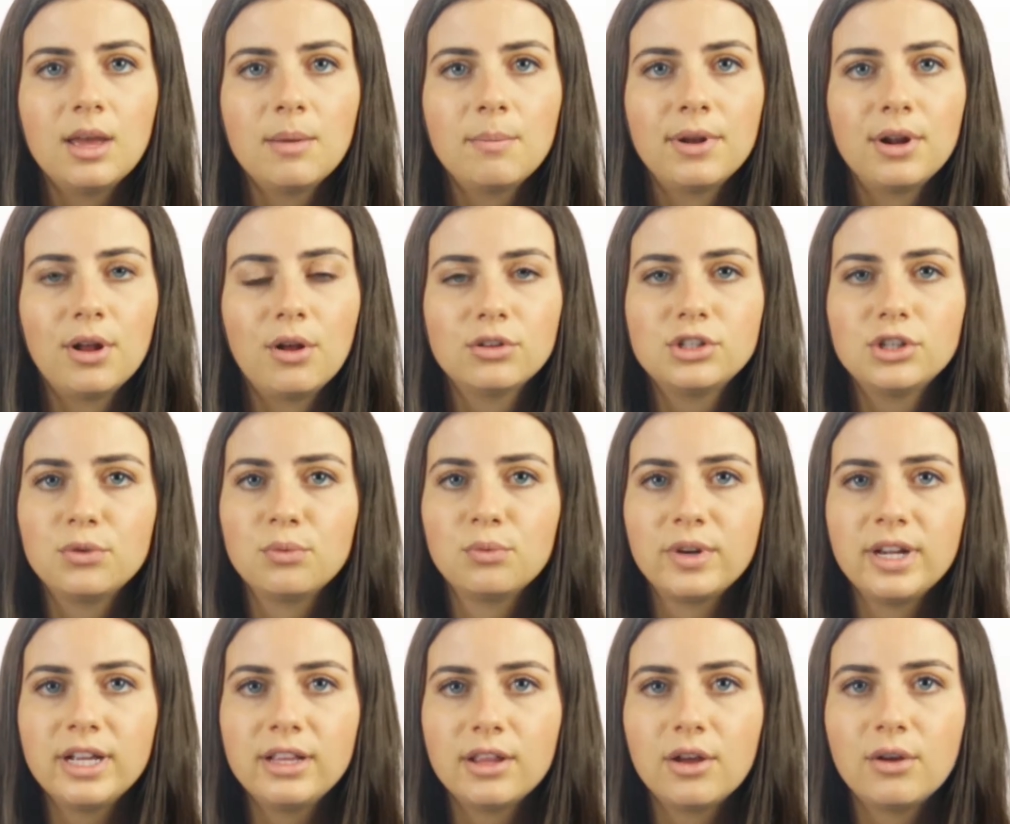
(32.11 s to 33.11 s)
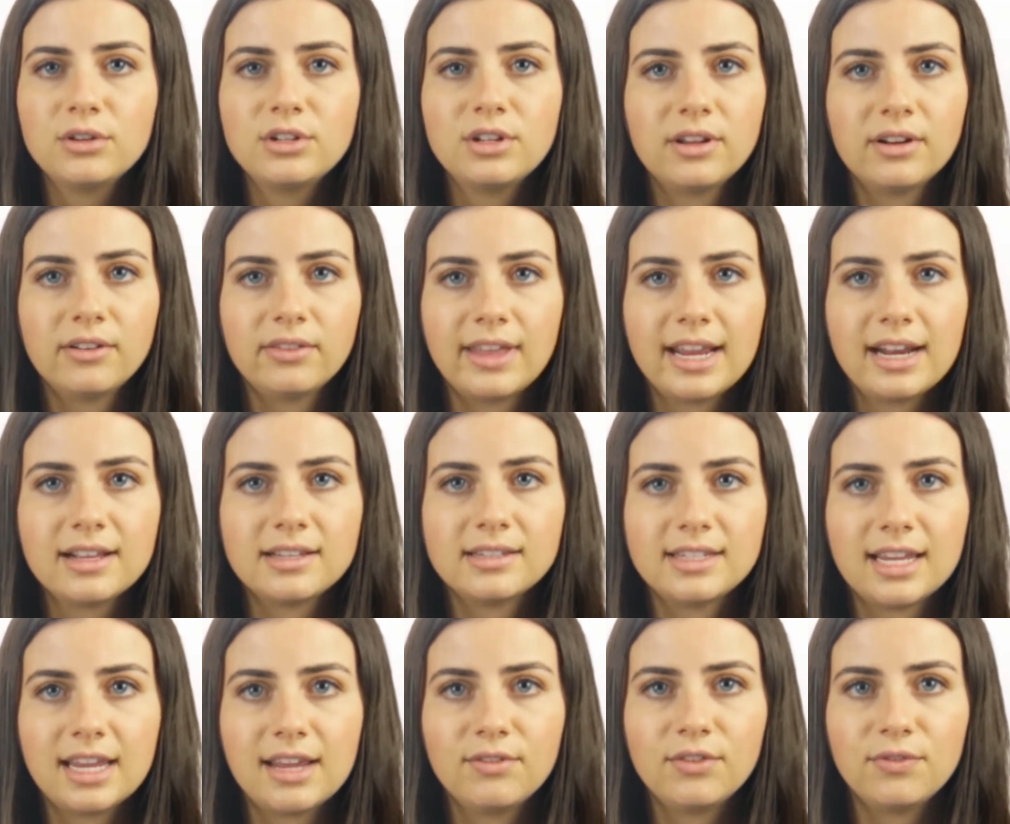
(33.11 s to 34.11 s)
but also reload to their
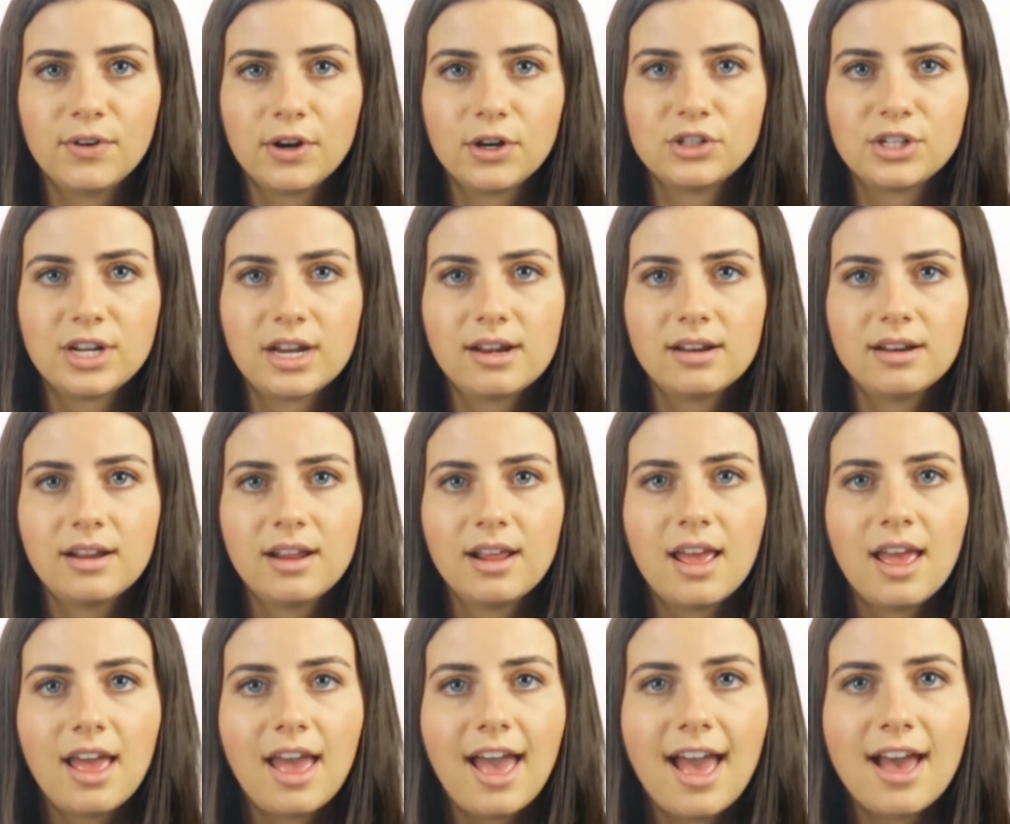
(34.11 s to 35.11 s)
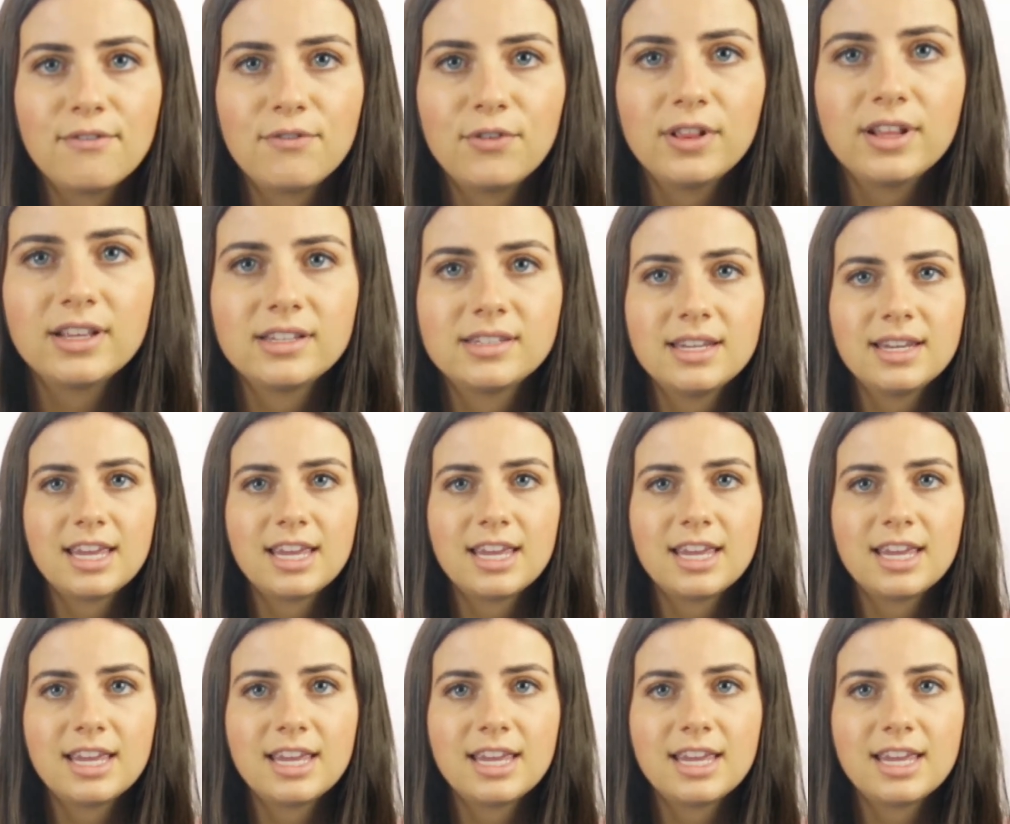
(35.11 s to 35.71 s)
latest saved version, effortlessly